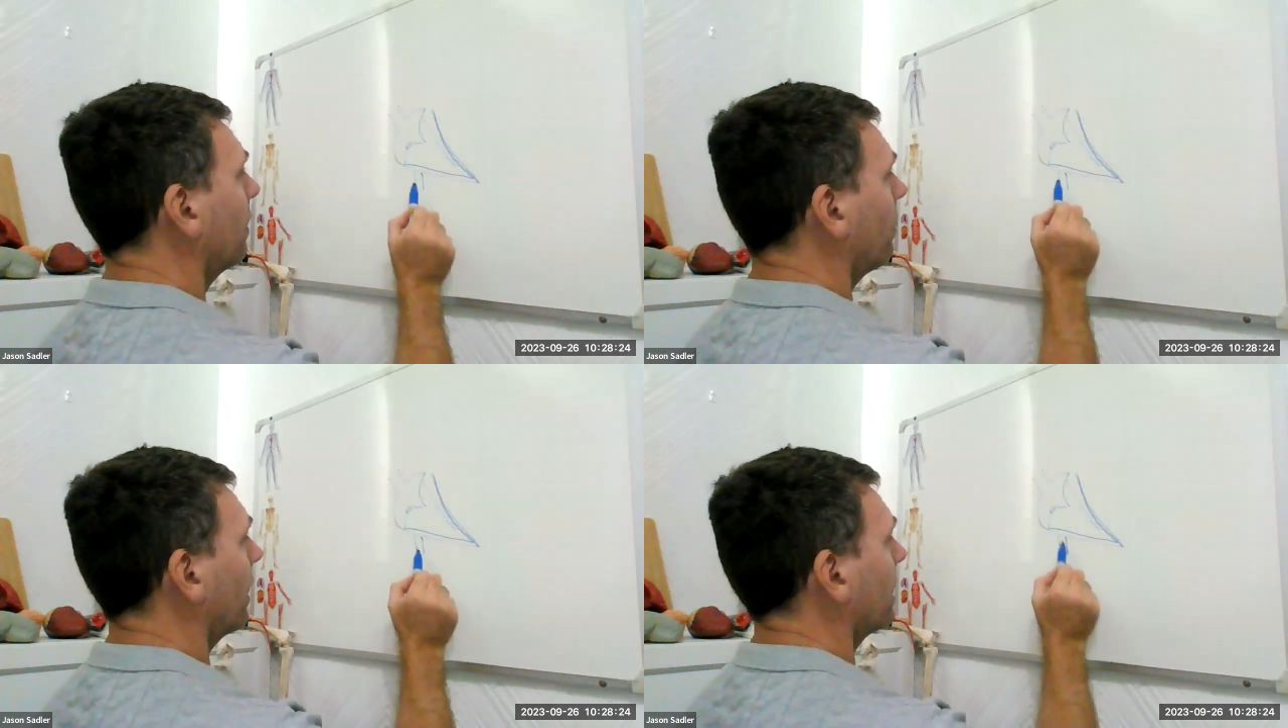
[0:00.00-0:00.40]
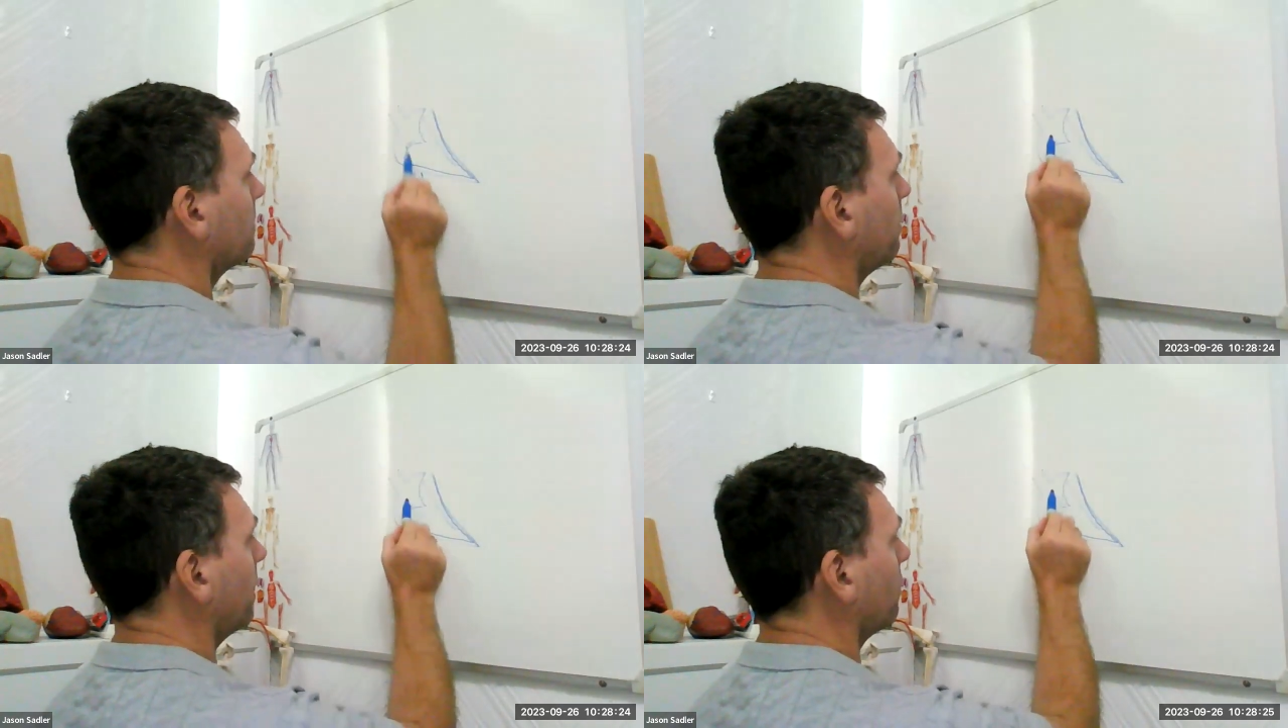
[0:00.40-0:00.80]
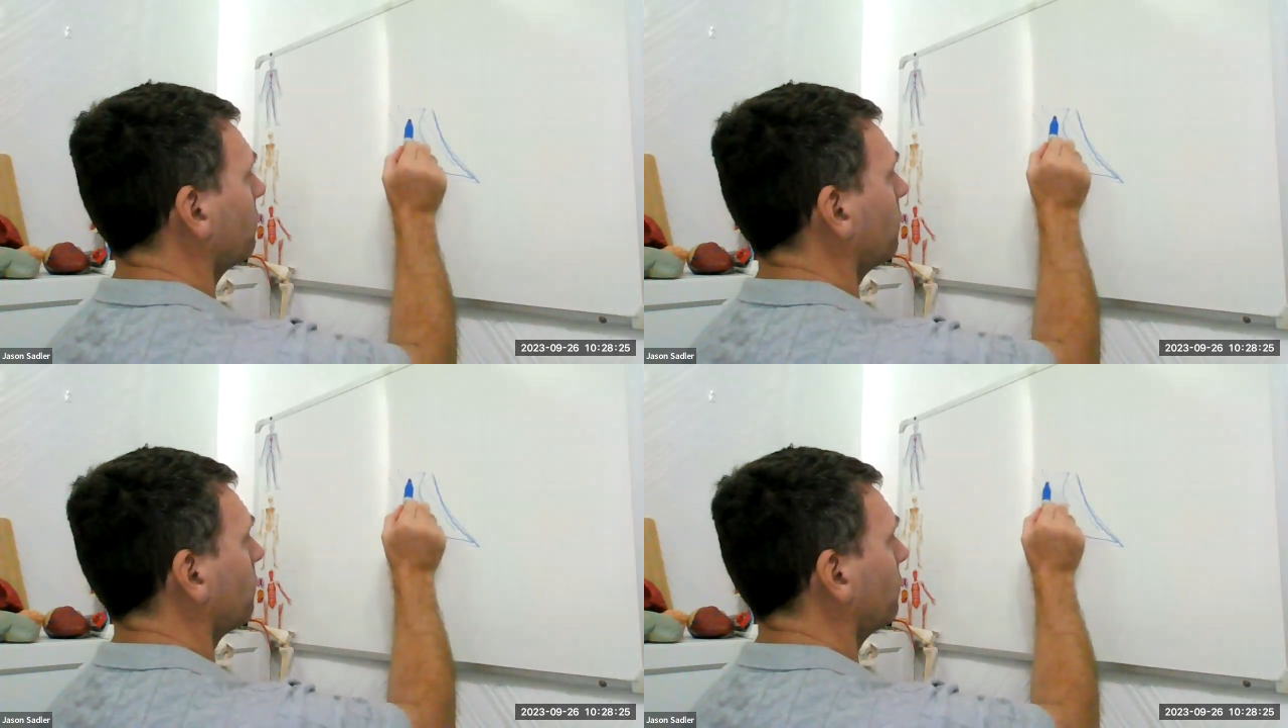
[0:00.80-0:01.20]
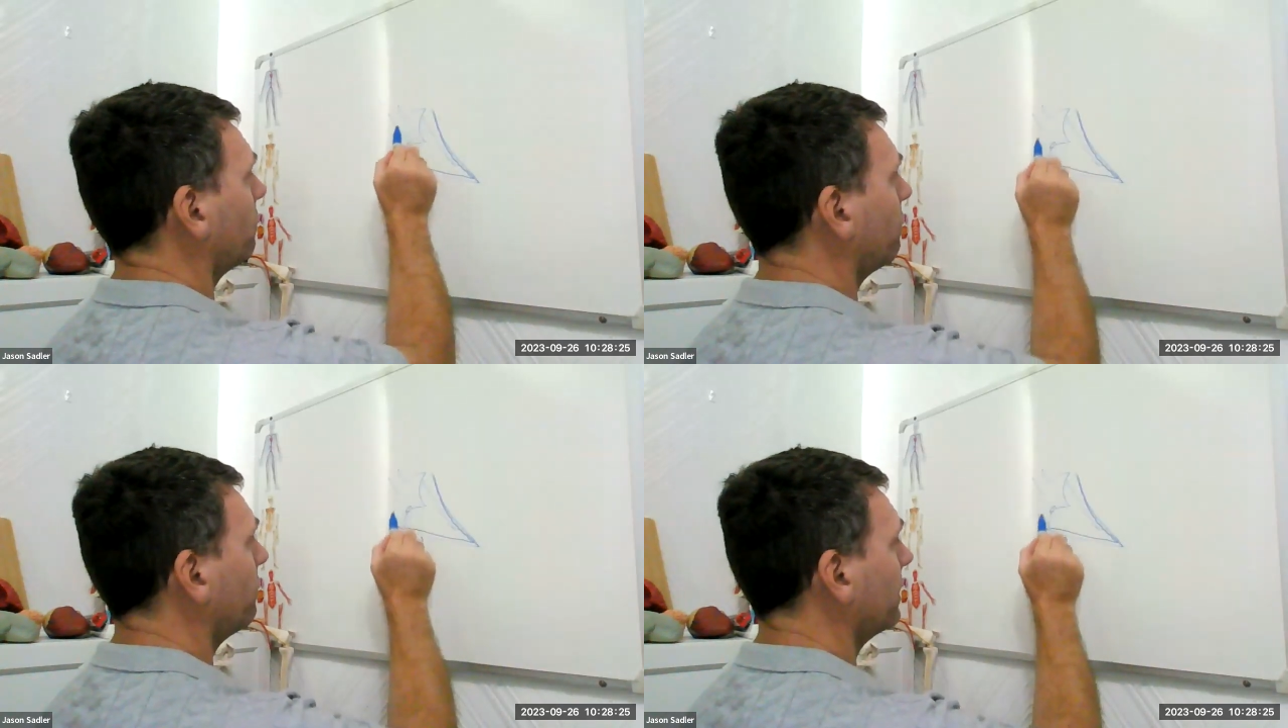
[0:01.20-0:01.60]
They both will
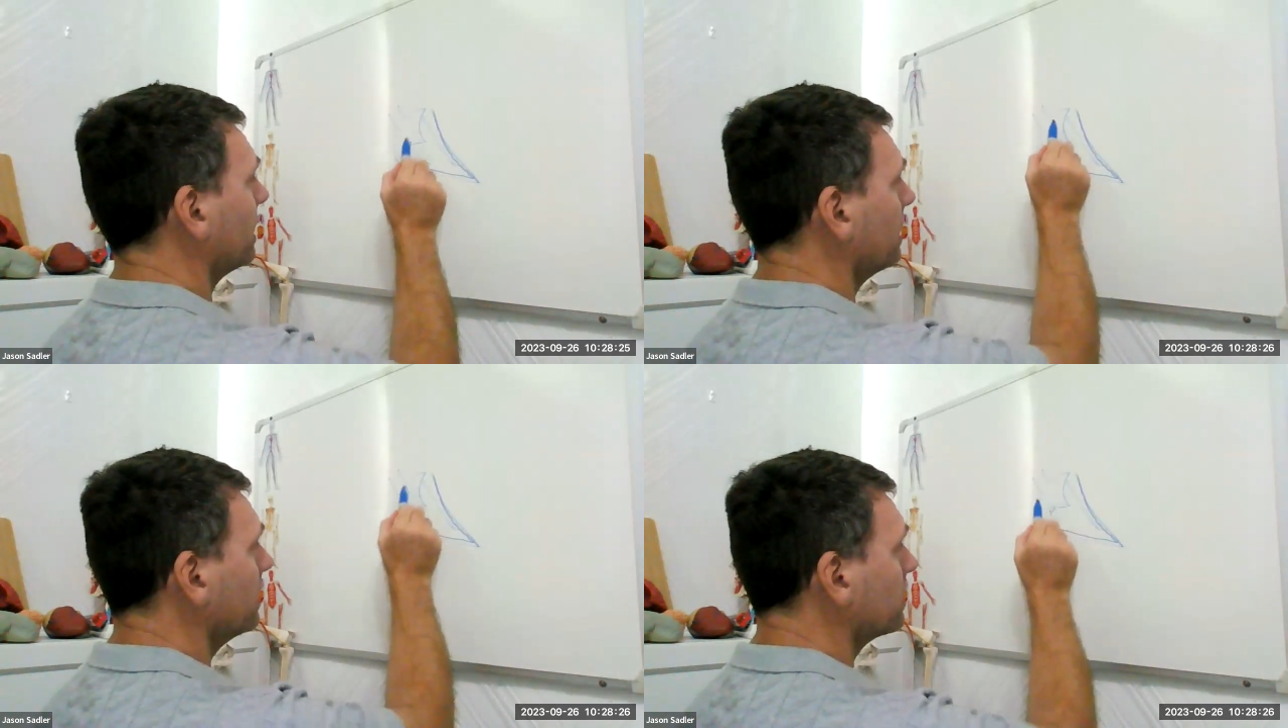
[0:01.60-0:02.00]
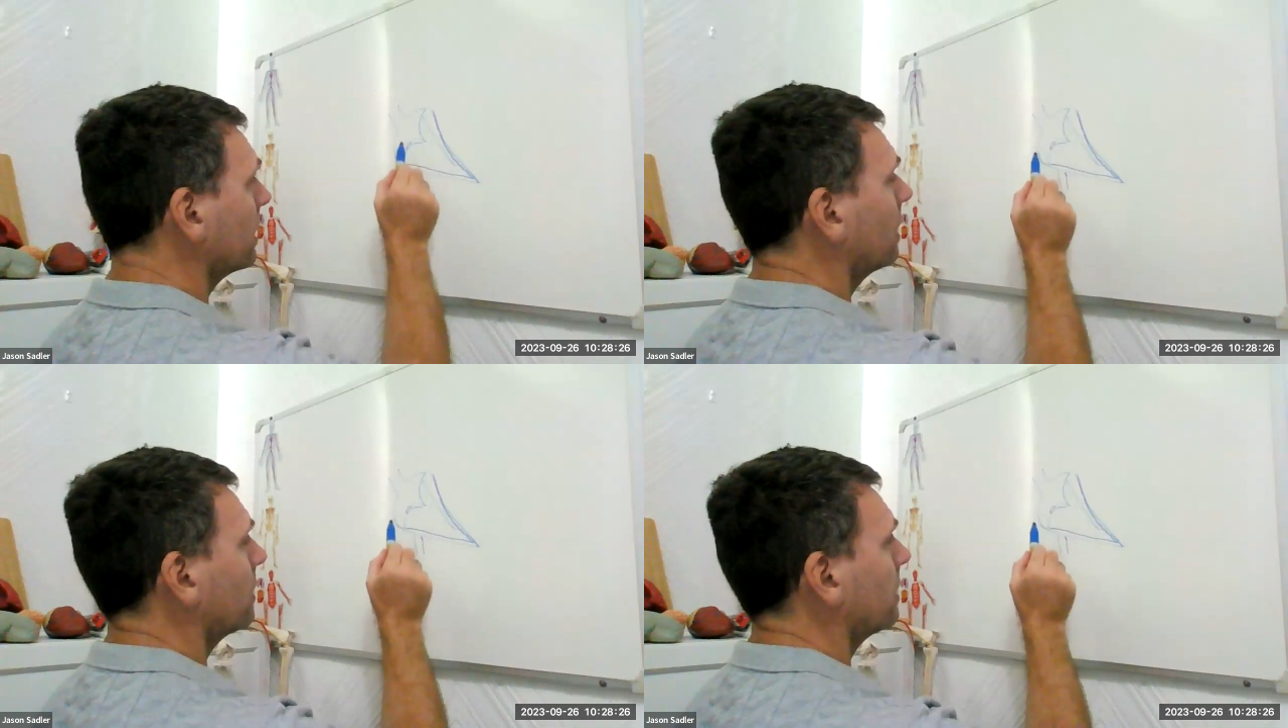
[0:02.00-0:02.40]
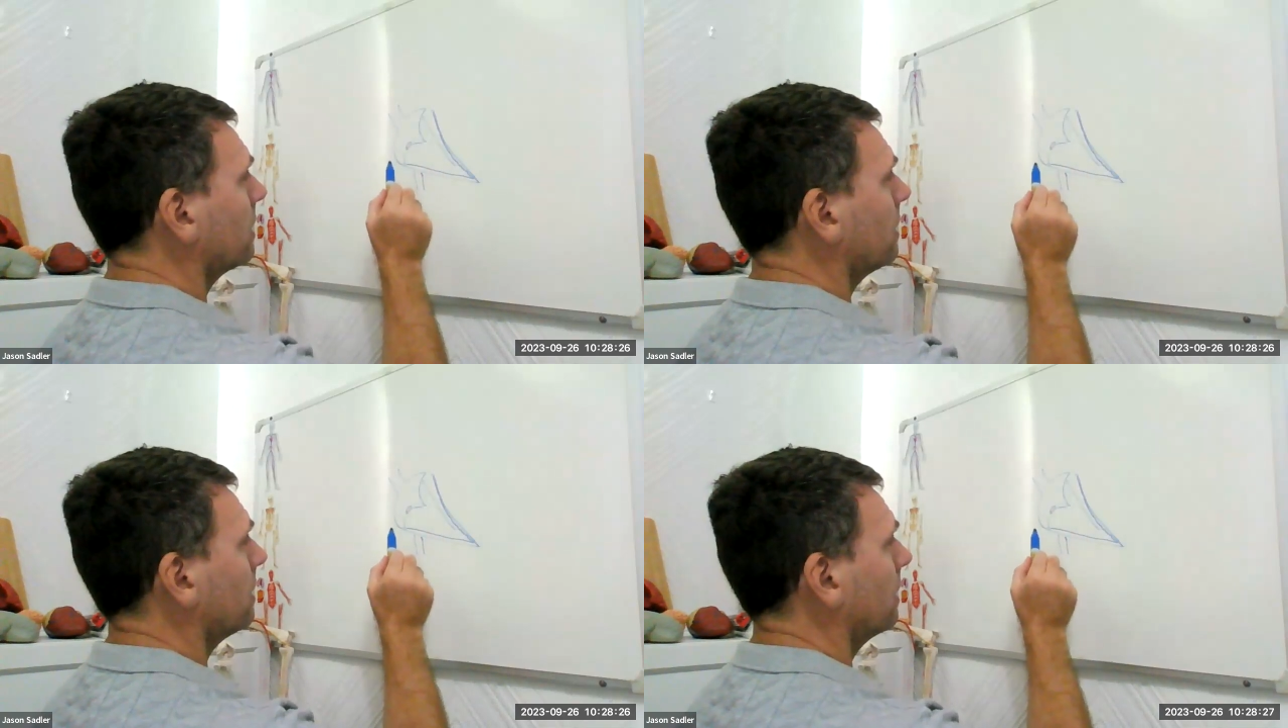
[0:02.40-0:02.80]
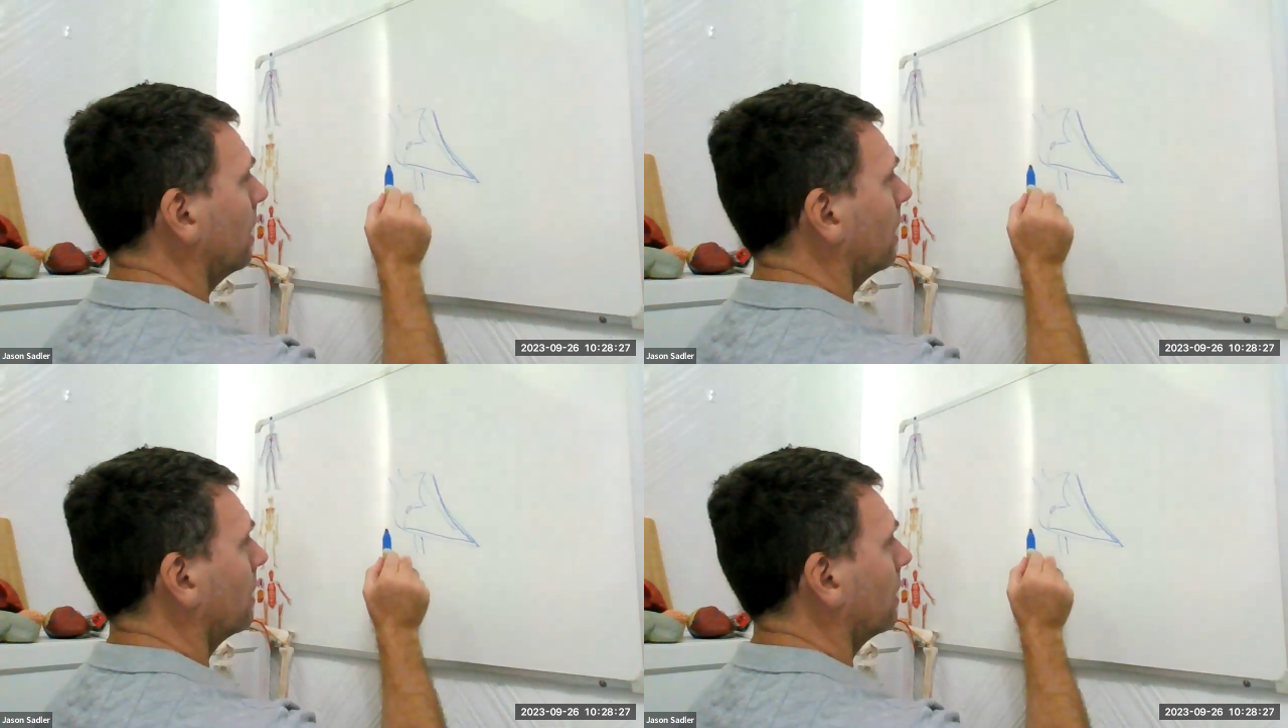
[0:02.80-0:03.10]
feed the